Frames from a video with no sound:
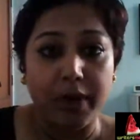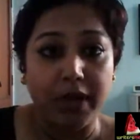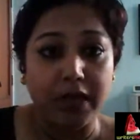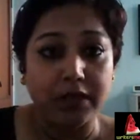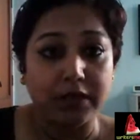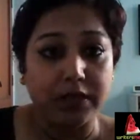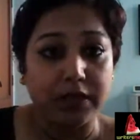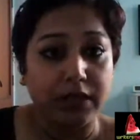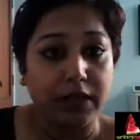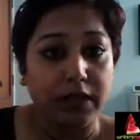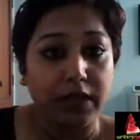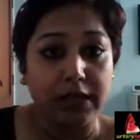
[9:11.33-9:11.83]

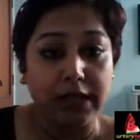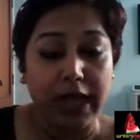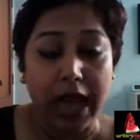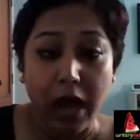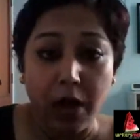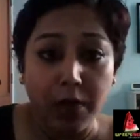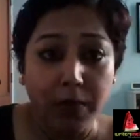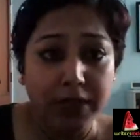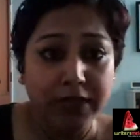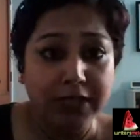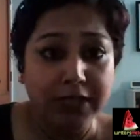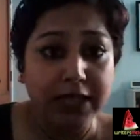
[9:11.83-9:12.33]
But
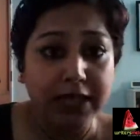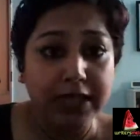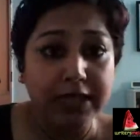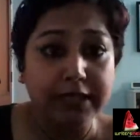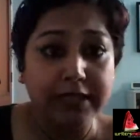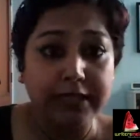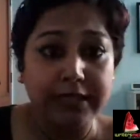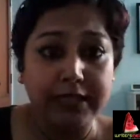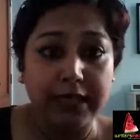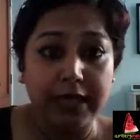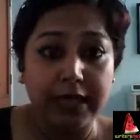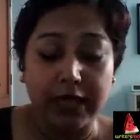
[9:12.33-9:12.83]

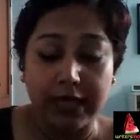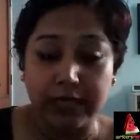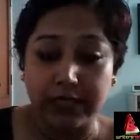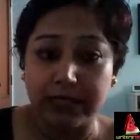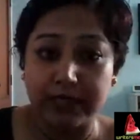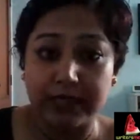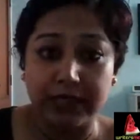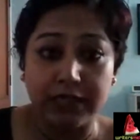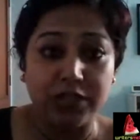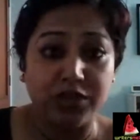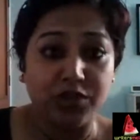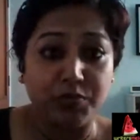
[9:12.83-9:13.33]
nowadays it
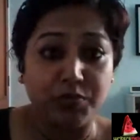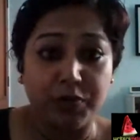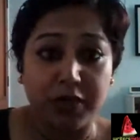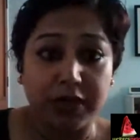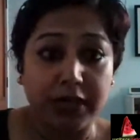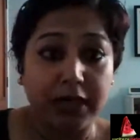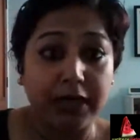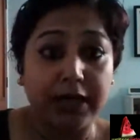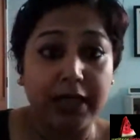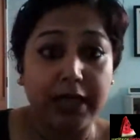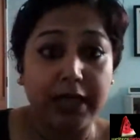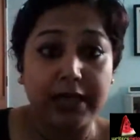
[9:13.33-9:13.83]
is
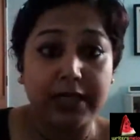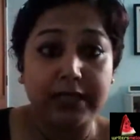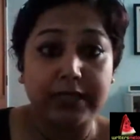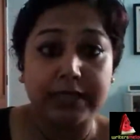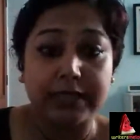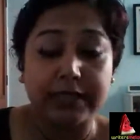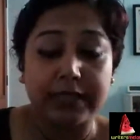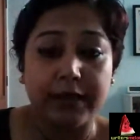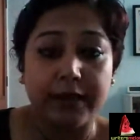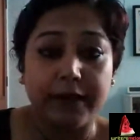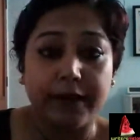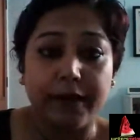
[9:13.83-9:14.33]
interpreted
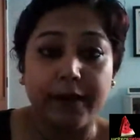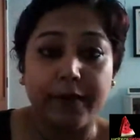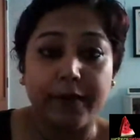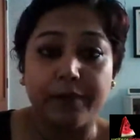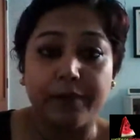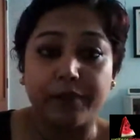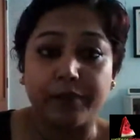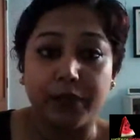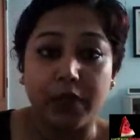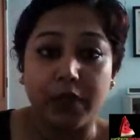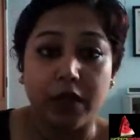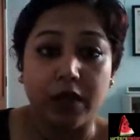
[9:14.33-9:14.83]
as
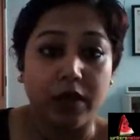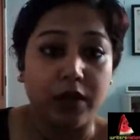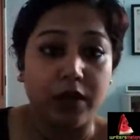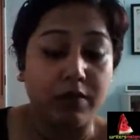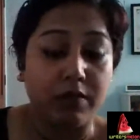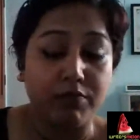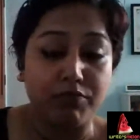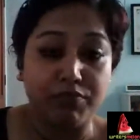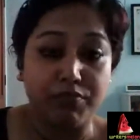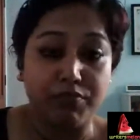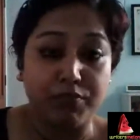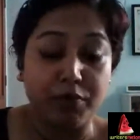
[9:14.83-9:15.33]

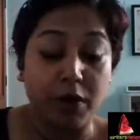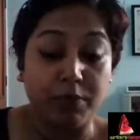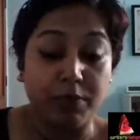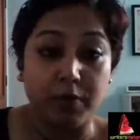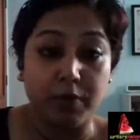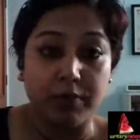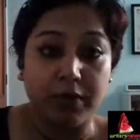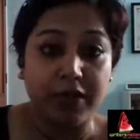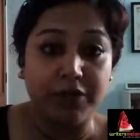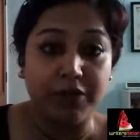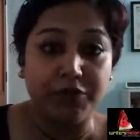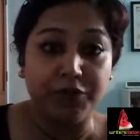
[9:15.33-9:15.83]

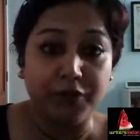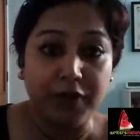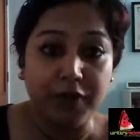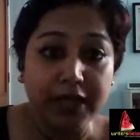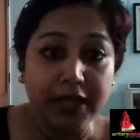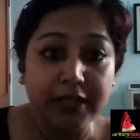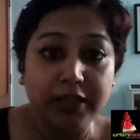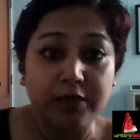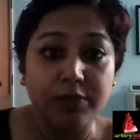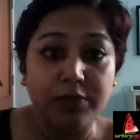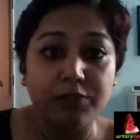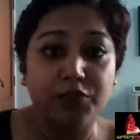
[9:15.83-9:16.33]
probably
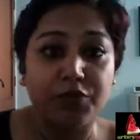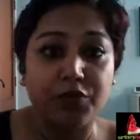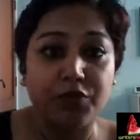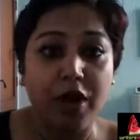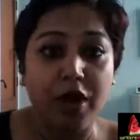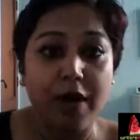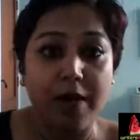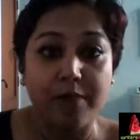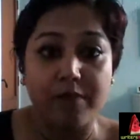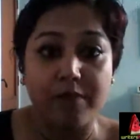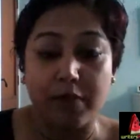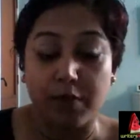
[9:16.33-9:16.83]
freedom
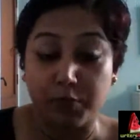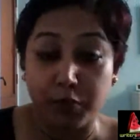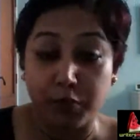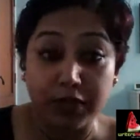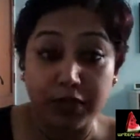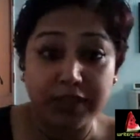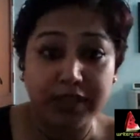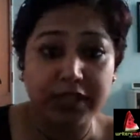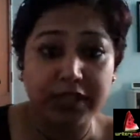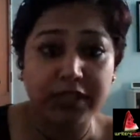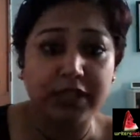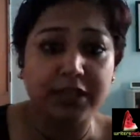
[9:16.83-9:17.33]
from
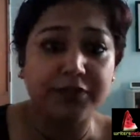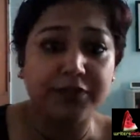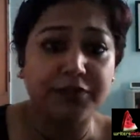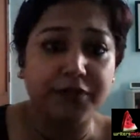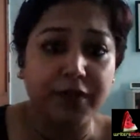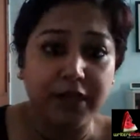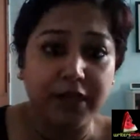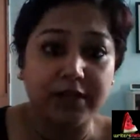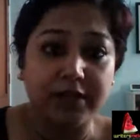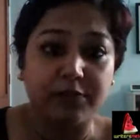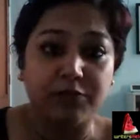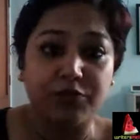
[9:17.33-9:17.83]
political
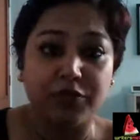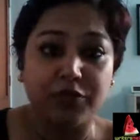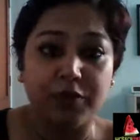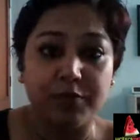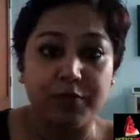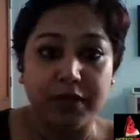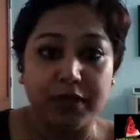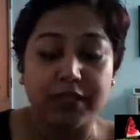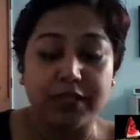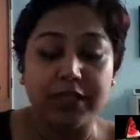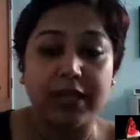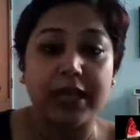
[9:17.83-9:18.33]
freedom from
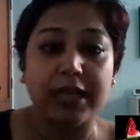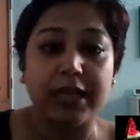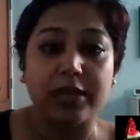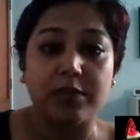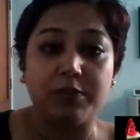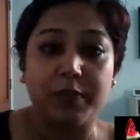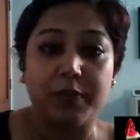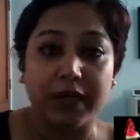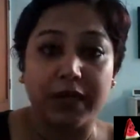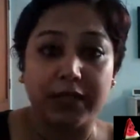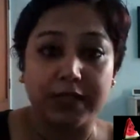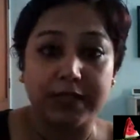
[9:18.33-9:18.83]
India
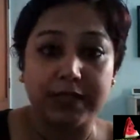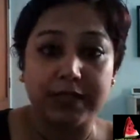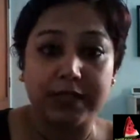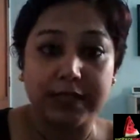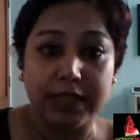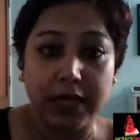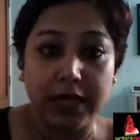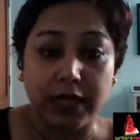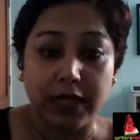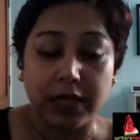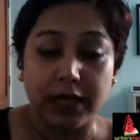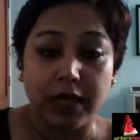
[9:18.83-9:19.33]
and
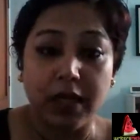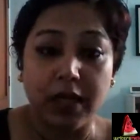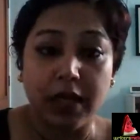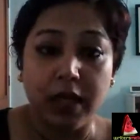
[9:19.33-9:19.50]
Pakistan.